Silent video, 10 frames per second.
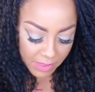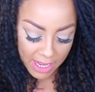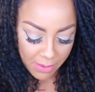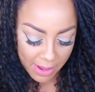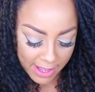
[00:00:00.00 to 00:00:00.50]

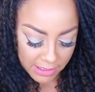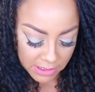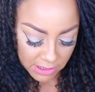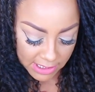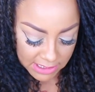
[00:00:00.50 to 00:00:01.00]
Anyway,
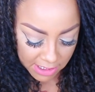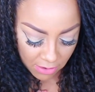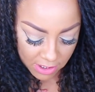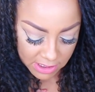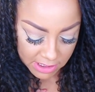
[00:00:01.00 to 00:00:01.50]
so let's get
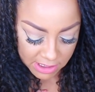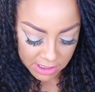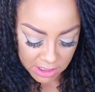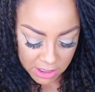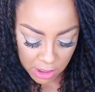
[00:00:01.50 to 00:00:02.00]
on to
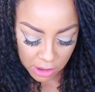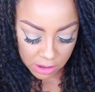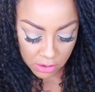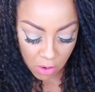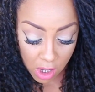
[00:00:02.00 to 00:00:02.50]
this
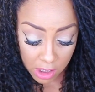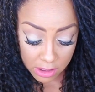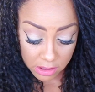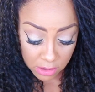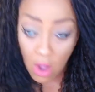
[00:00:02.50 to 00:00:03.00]
long,
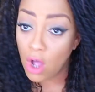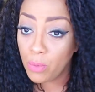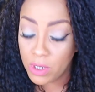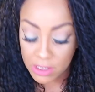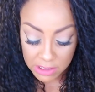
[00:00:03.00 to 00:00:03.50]

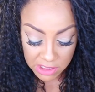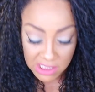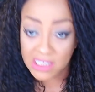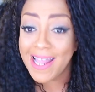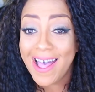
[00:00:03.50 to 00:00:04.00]
long one. This
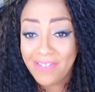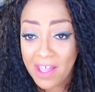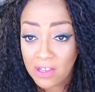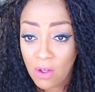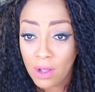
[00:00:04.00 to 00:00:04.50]
is not
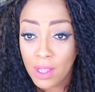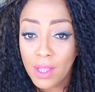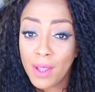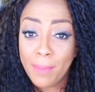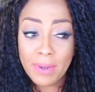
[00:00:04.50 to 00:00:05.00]
that long,
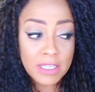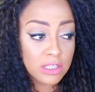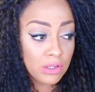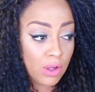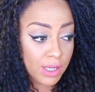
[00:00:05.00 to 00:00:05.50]
but
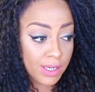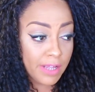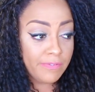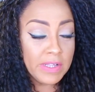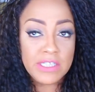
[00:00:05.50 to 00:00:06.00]
it's long
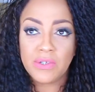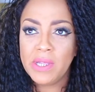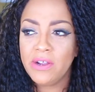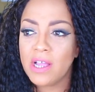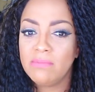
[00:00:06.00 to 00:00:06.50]
enough. And so
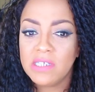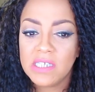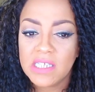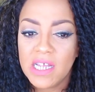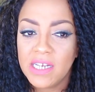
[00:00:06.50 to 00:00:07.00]
here comes
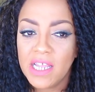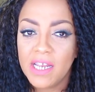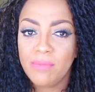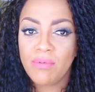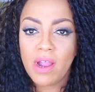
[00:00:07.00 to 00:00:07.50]
the sun
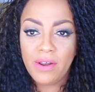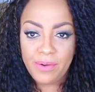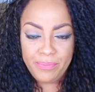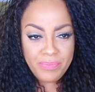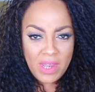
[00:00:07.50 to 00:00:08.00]
getting
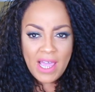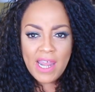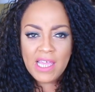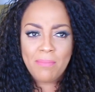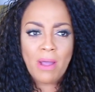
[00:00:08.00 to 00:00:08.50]
brighter. And I
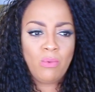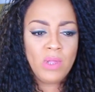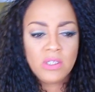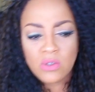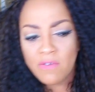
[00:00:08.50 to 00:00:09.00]
got to get my
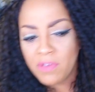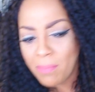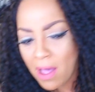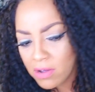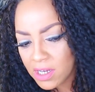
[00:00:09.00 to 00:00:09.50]
wigs off the
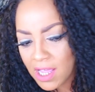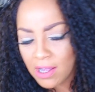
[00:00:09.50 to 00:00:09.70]
balcony.